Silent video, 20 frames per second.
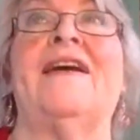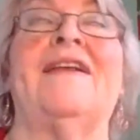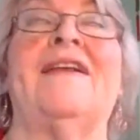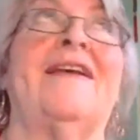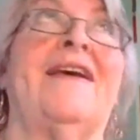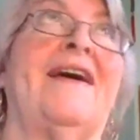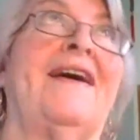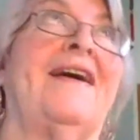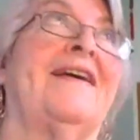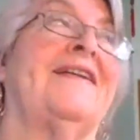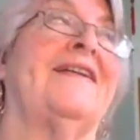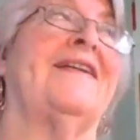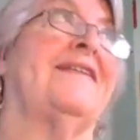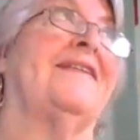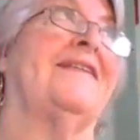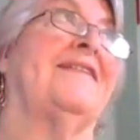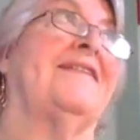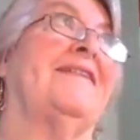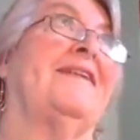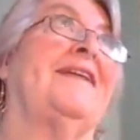that
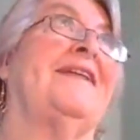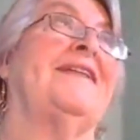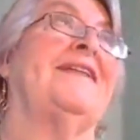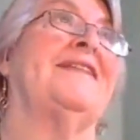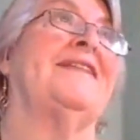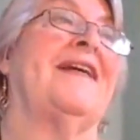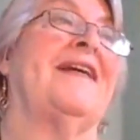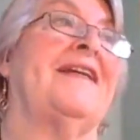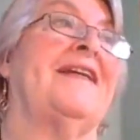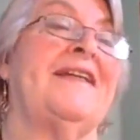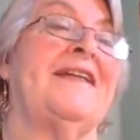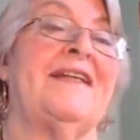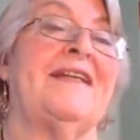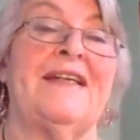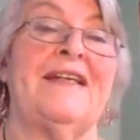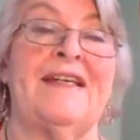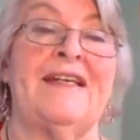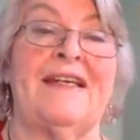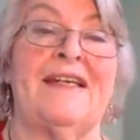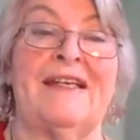is that
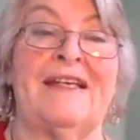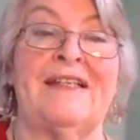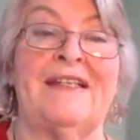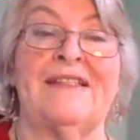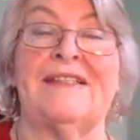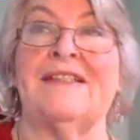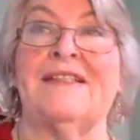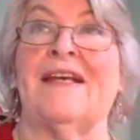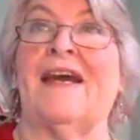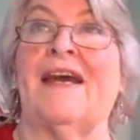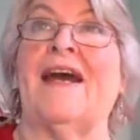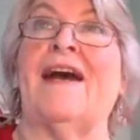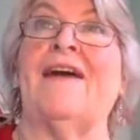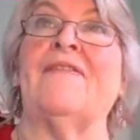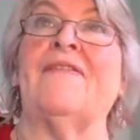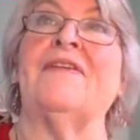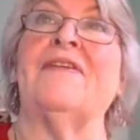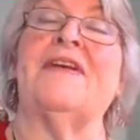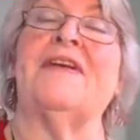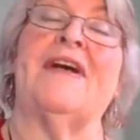he's
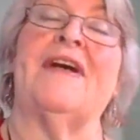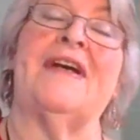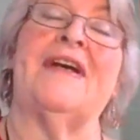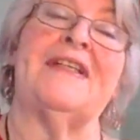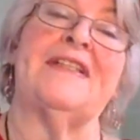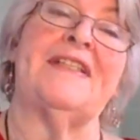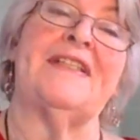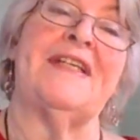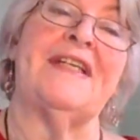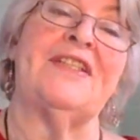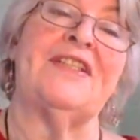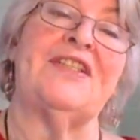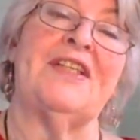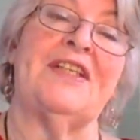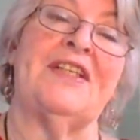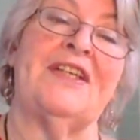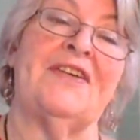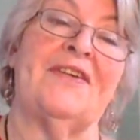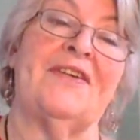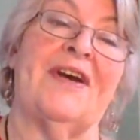teaching
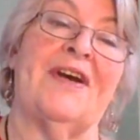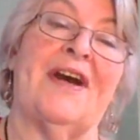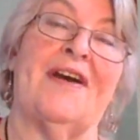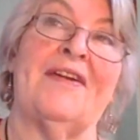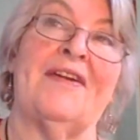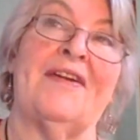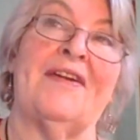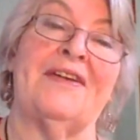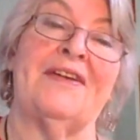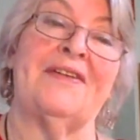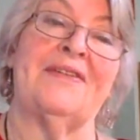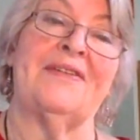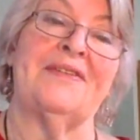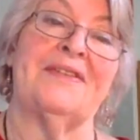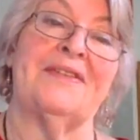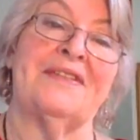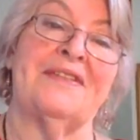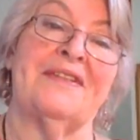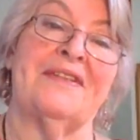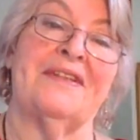you how to
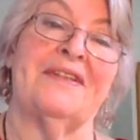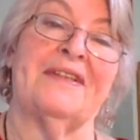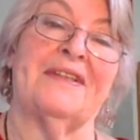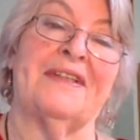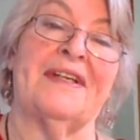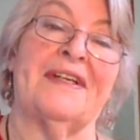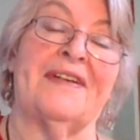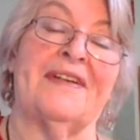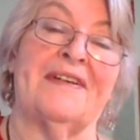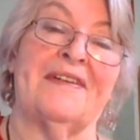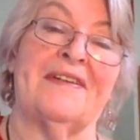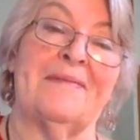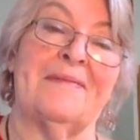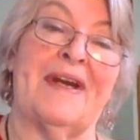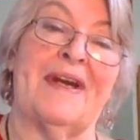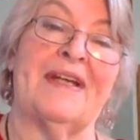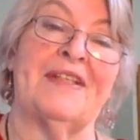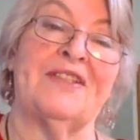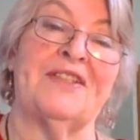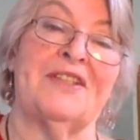use
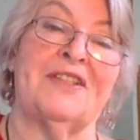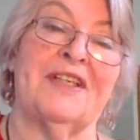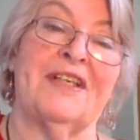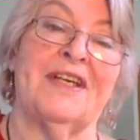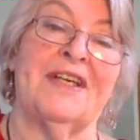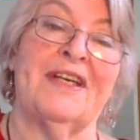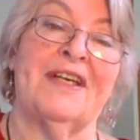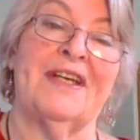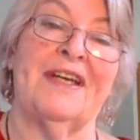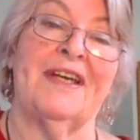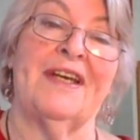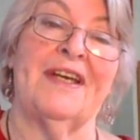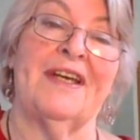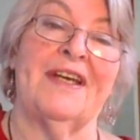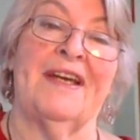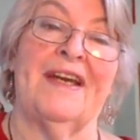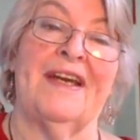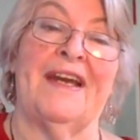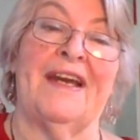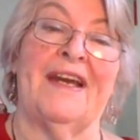Magic
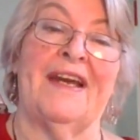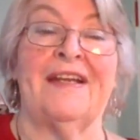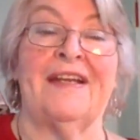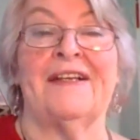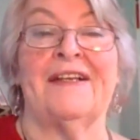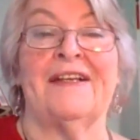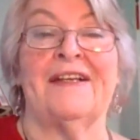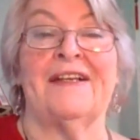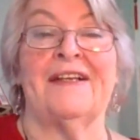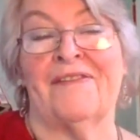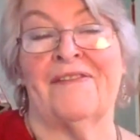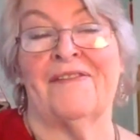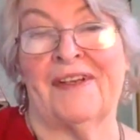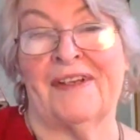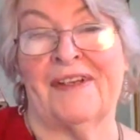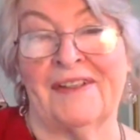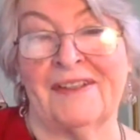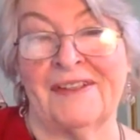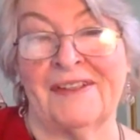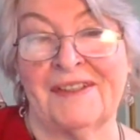and
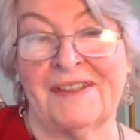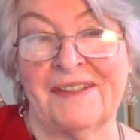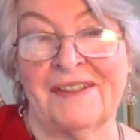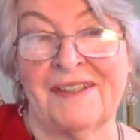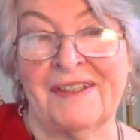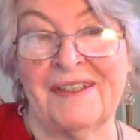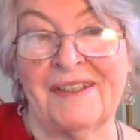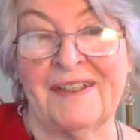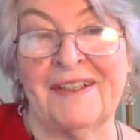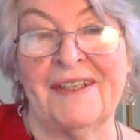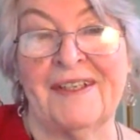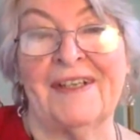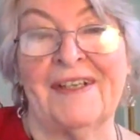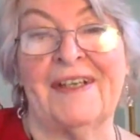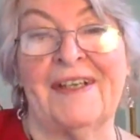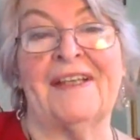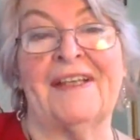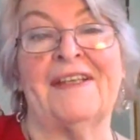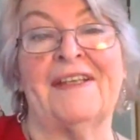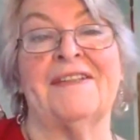ClickFunnels.
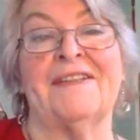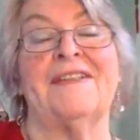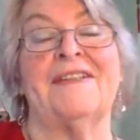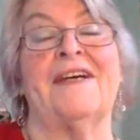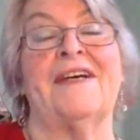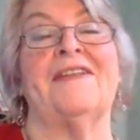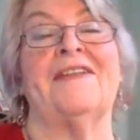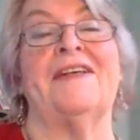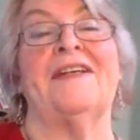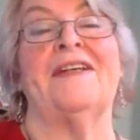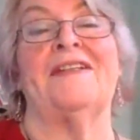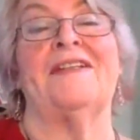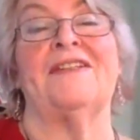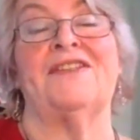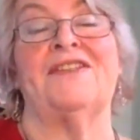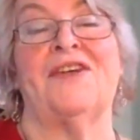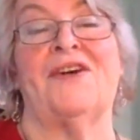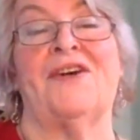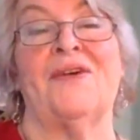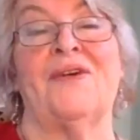Like, there's nothing to
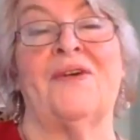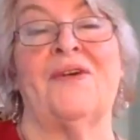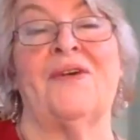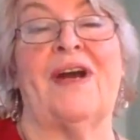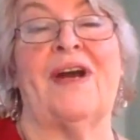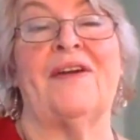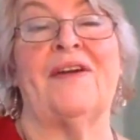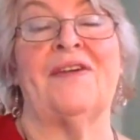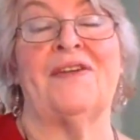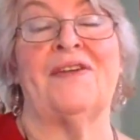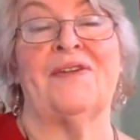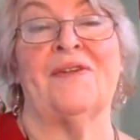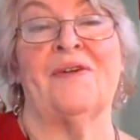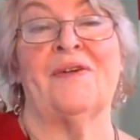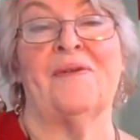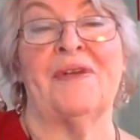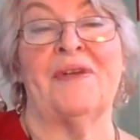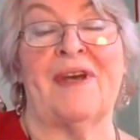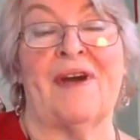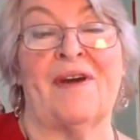show you how to do it
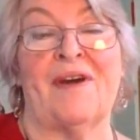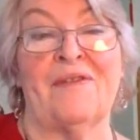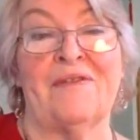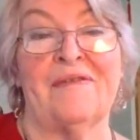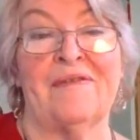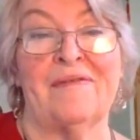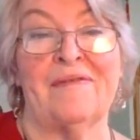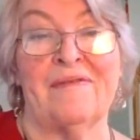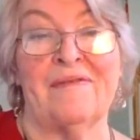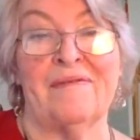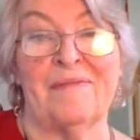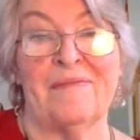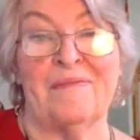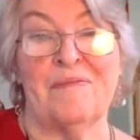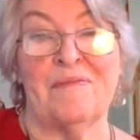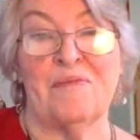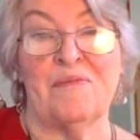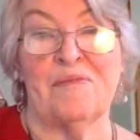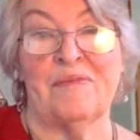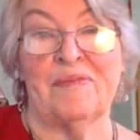without
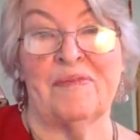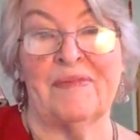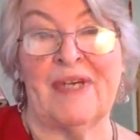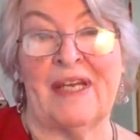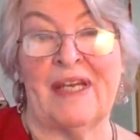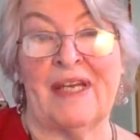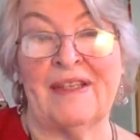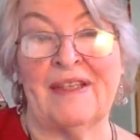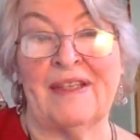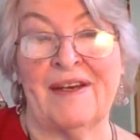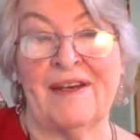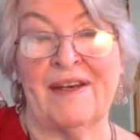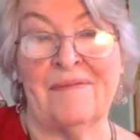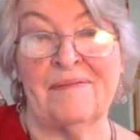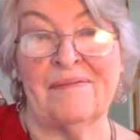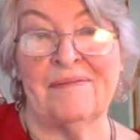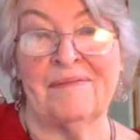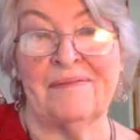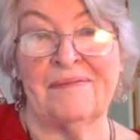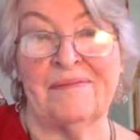getting
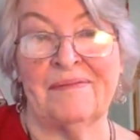them.